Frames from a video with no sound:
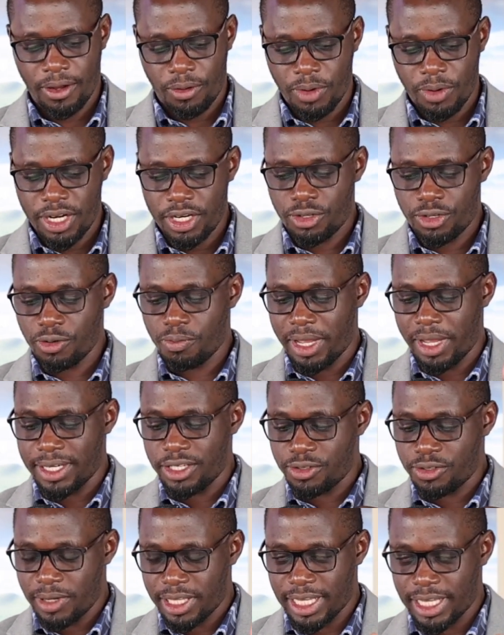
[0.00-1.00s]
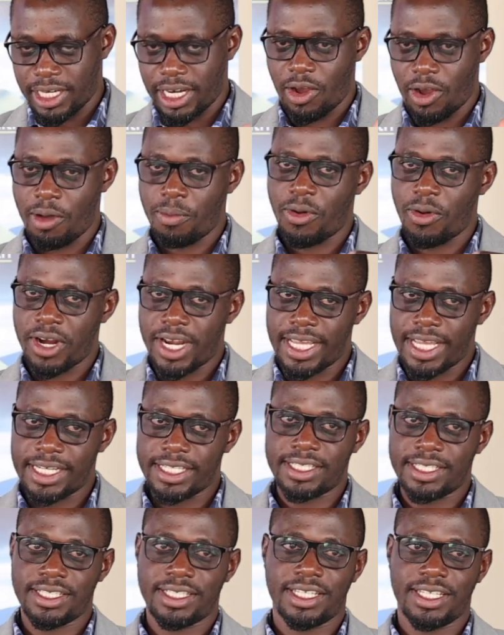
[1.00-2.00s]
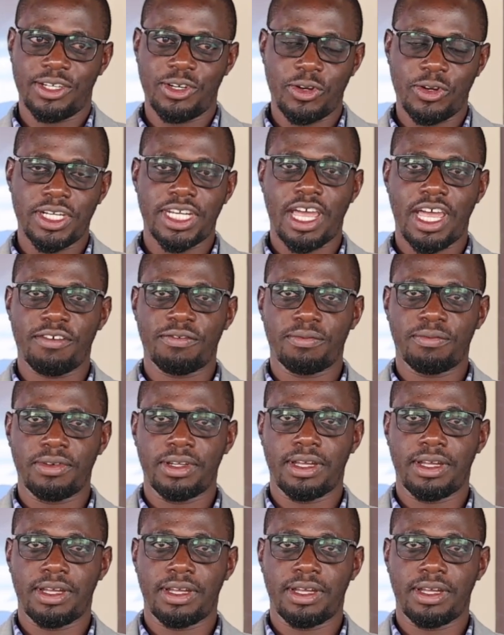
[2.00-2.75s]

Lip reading: We need to ensure that our models don't have